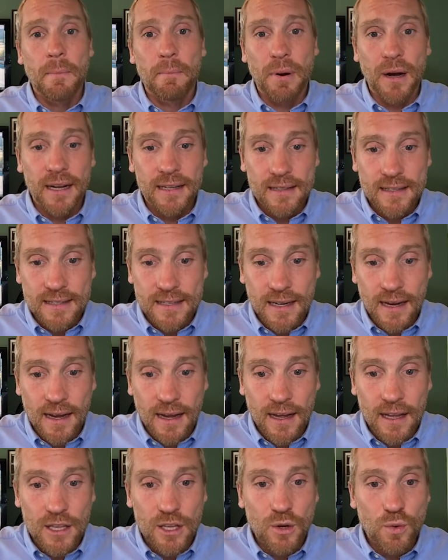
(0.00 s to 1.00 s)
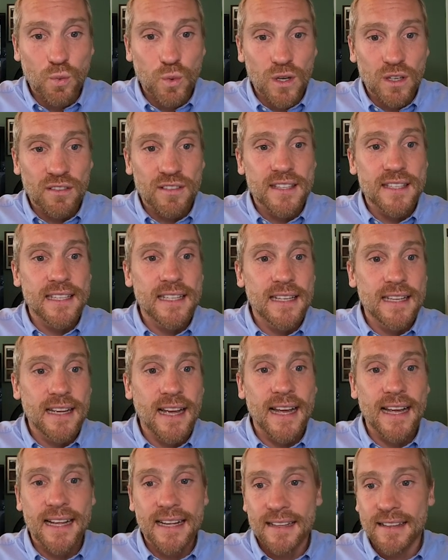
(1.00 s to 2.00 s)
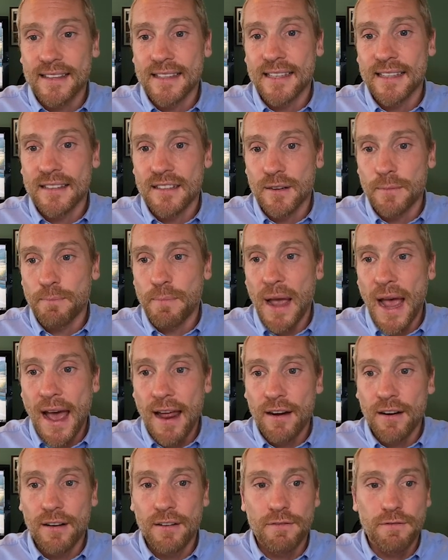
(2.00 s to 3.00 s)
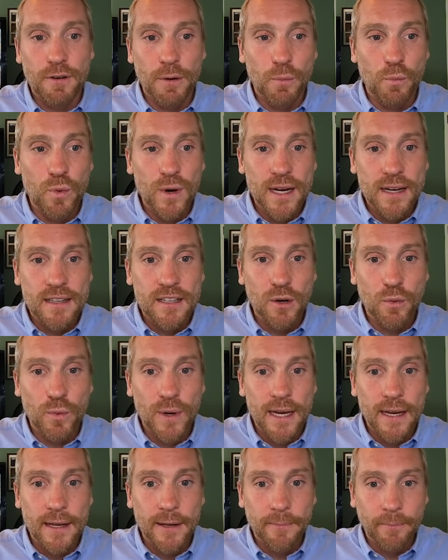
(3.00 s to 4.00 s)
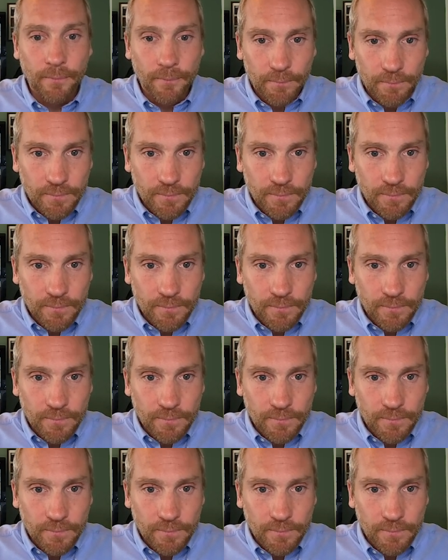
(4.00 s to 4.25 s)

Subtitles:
But you will see a consistent pattern from week to week.